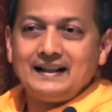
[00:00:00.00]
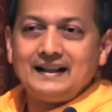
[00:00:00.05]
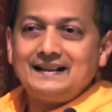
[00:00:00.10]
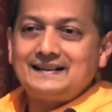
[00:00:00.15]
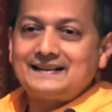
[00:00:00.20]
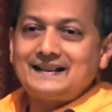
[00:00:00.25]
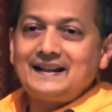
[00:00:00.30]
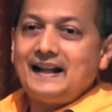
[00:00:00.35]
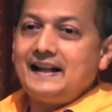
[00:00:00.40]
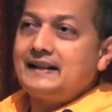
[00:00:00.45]

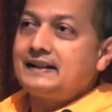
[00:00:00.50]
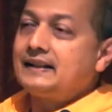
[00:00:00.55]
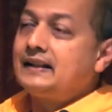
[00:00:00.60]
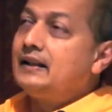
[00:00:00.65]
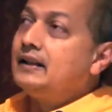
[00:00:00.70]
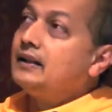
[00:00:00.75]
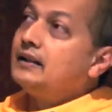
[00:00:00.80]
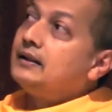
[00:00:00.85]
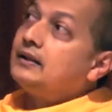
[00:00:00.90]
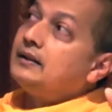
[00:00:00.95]
It's like
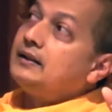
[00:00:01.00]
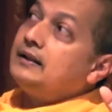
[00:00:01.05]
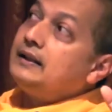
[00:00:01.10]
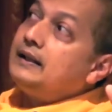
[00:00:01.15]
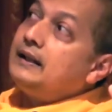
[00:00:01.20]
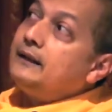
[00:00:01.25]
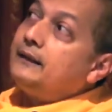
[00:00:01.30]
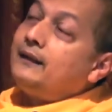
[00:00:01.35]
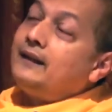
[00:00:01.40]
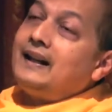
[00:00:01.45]

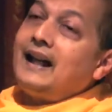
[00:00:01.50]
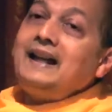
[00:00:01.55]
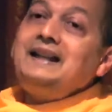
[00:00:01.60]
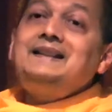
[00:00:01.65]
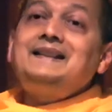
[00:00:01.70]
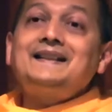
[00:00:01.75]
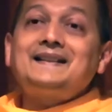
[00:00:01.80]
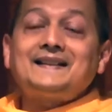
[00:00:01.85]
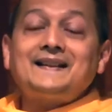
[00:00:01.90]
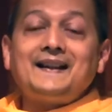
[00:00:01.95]
if
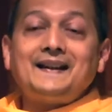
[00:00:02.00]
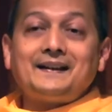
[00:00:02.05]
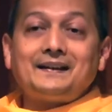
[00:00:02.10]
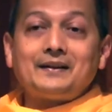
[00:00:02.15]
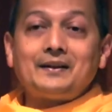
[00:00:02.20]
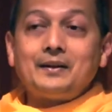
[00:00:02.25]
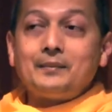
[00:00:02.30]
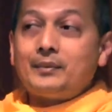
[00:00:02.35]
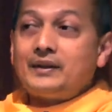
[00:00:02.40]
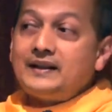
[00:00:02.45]
light is
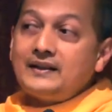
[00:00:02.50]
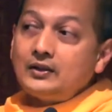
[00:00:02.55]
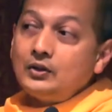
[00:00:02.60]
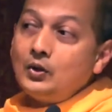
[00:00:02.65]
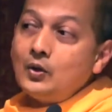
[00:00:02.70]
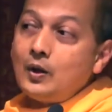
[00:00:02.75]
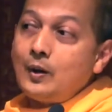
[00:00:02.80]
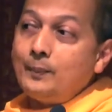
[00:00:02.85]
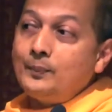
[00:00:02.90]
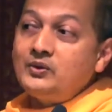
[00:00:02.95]
there, but there's
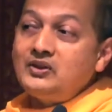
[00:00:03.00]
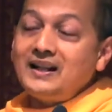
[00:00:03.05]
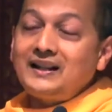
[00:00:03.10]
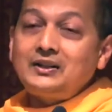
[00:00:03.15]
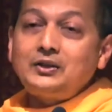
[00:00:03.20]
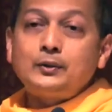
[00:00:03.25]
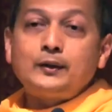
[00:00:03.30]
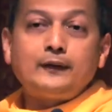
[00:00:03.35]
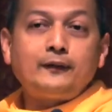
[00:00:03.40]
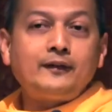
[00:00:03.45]
no
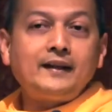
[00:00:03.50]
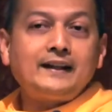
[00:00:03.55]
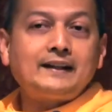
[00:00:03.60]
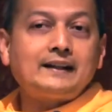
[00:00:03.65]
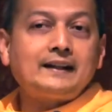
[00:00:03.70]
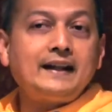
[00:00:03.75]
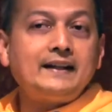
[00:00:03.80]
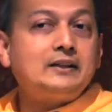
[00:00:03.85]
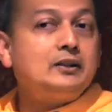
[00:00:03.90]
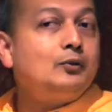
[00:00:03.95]
object to
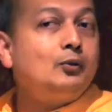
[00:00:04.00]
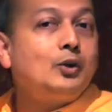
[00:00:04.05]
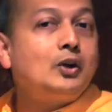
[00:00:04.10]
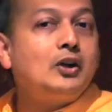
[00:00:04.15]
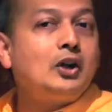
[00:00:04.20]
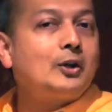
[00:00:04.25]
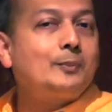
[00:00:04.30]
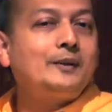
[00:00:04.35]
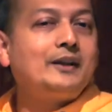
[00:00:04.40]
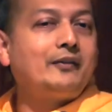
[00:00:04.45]
reflect light, you would
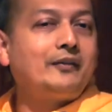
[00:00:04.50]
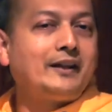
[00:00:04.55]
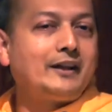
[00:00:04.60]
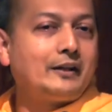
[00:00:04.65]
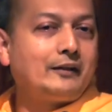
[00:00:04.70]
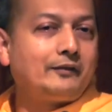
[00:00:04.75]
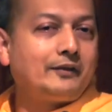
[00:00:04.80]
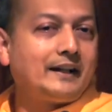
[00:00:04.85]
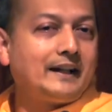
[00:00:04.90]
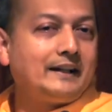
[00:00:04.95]
not be
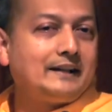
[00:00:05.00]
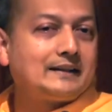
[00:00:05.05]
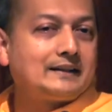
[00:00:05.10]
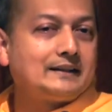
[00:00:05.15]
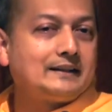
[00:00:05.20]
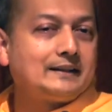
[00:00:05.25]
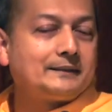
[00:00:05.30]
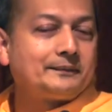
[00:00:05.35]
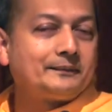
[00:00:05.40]
aware of light.